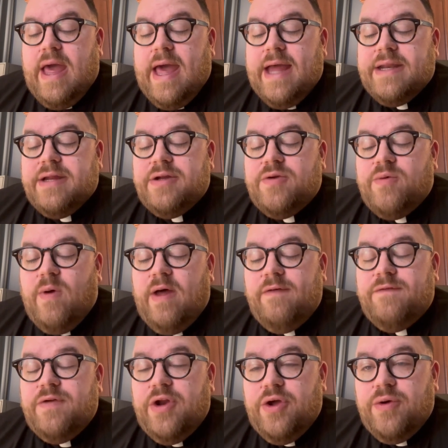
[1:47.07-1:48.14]
at
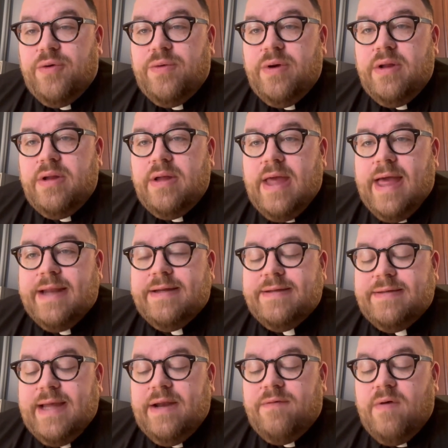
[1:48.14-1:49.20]
12 noon at
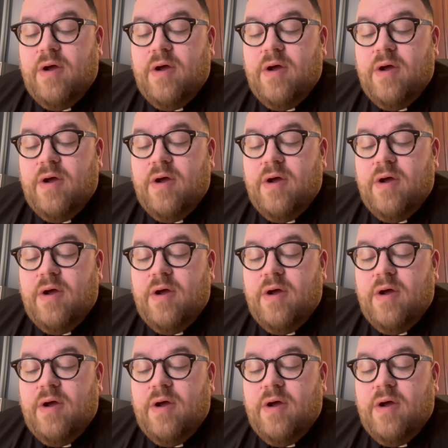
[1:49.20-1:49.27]
St.